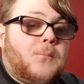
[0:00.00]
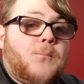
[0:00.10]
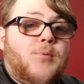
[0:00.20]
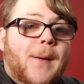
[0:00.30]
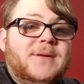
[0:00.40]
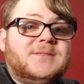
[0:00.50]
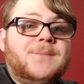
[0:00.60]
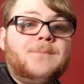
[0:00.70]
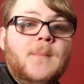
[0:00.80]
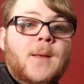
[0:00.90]
premise
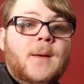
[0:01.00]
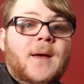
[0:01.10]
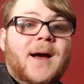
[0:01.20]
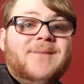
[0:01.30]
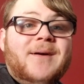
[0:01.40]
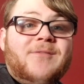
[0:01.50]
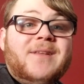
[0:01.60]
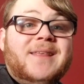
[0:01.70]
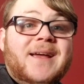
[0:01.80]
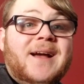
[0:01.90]
of
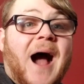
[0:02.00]
everything.